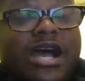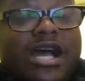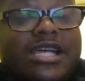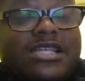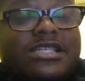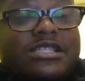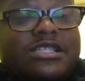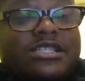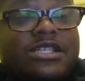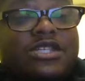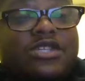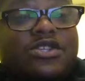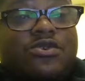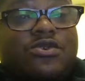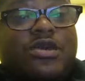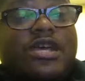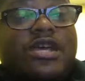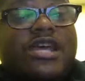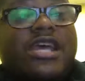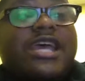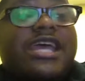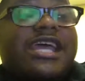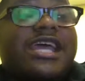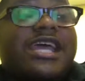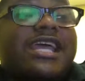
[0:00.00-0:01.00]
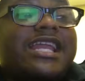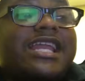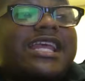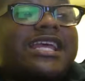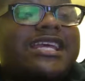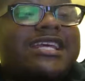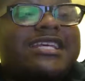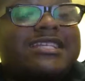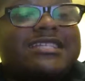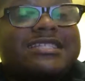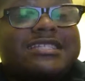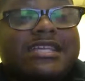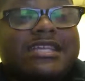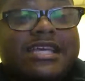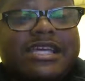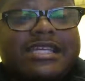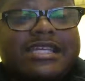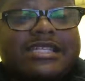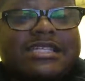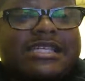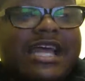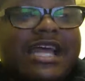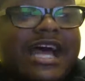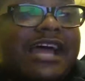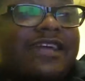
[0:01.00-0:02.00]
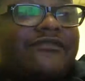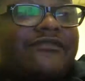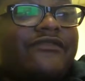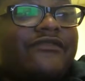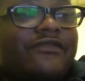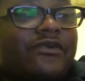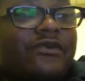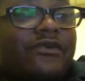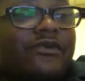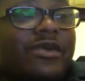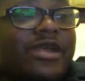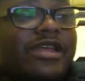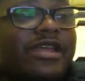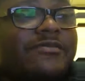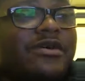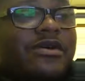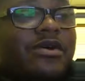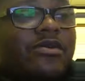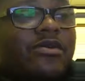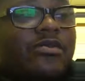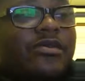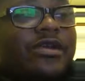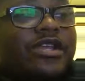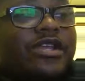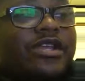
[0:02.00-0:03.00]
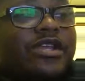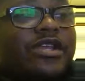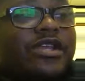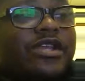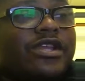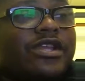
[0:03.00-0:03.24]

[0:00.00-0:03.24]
with the Wise Institute, it's not free, but we